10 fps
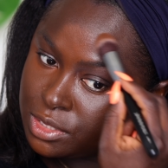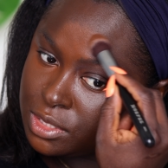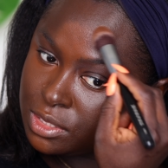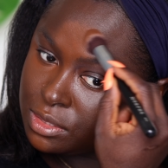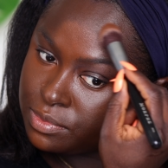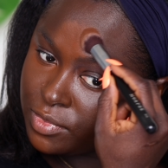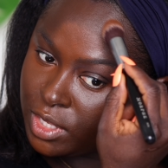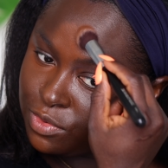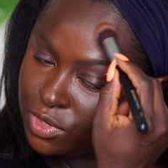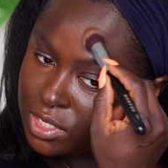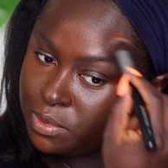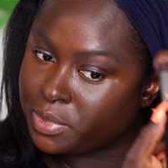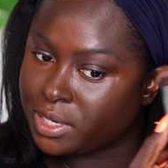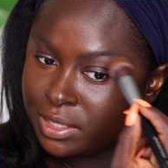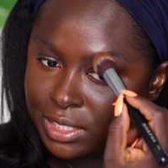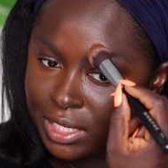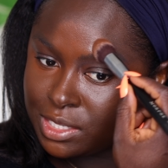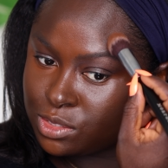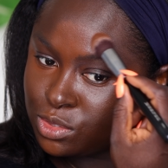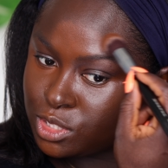Just, and if you need to blend out the
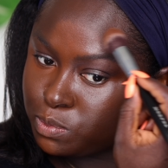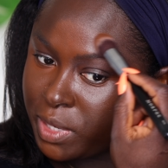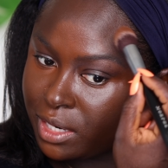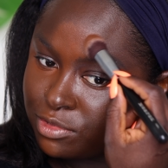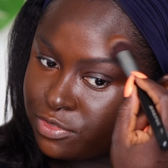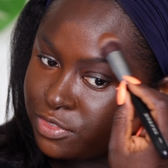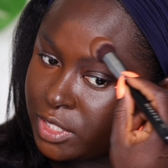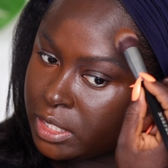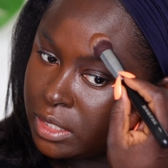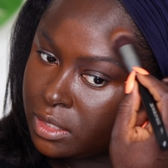edges, you just pat and flick